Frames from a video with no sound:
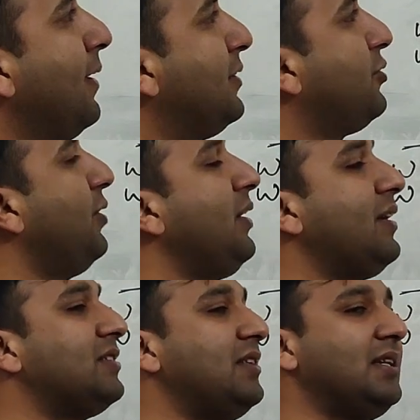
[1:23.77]
So in
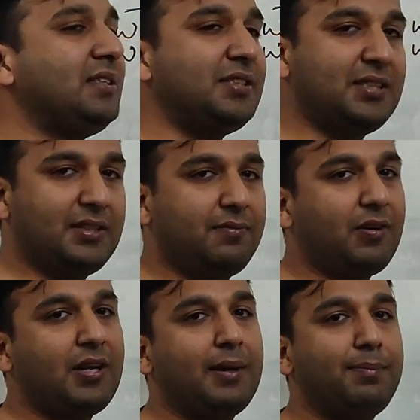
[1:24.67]
crystallization,
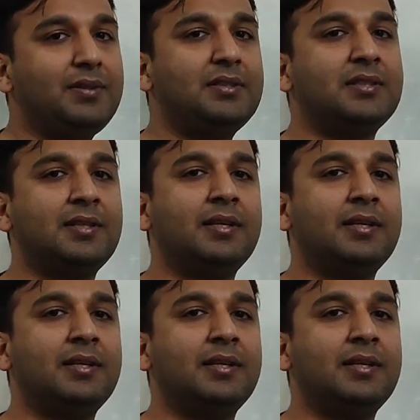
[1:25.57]
what happens?